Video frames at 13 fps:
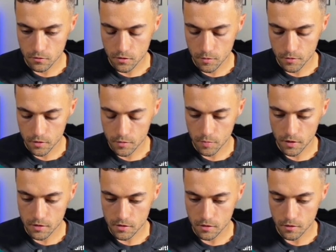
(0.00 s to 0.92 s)
And I'm gonna
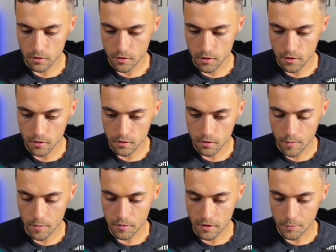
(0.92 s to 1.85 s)
paste it here again.
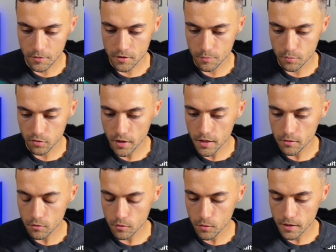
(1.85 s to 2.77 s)
I'm gonna play it
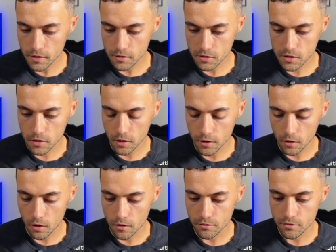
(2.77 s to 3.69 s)
real quick and just cut it
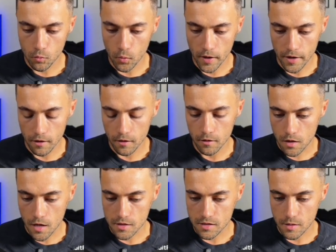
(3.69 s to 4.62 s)
off where
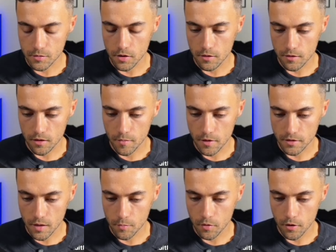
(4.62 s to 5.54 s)
I stopped talking about
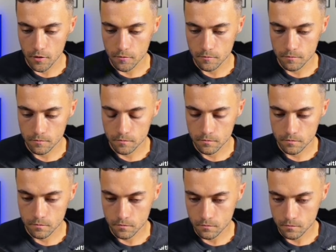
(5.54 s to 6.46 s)
that part. But when I saw
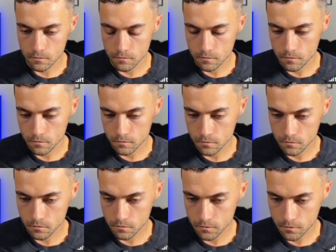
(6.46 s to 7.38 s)
where one quarterback
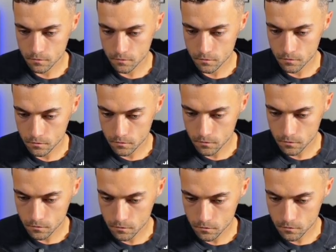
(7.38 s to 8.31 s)
landed on this list,
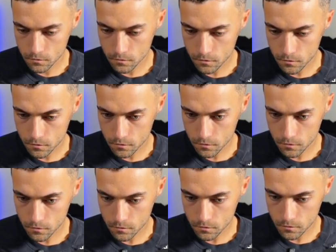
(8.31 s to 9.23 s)
I honestly
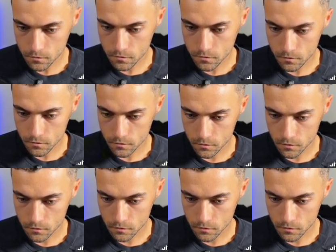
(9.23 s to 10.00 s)
could not believe it.